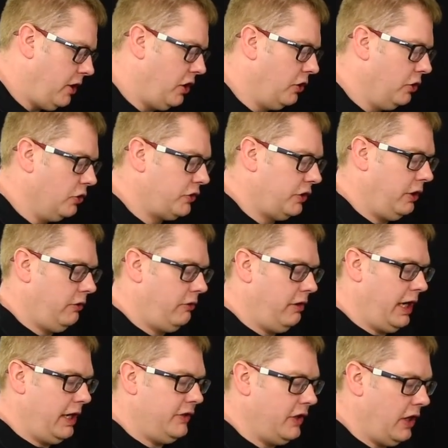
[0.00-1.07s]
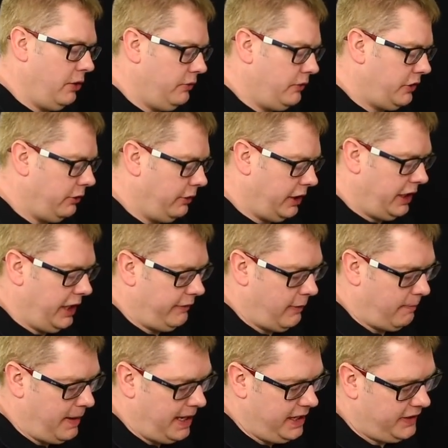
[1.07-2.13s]
You can also create zones, so I could
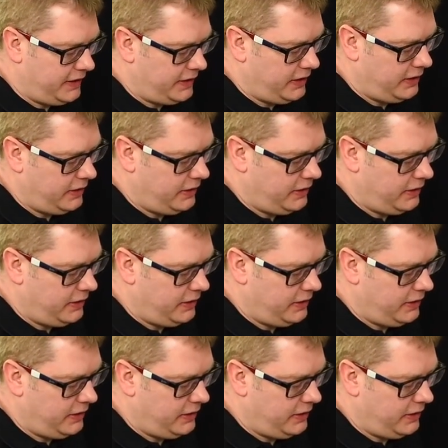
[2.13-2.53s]
have a bass,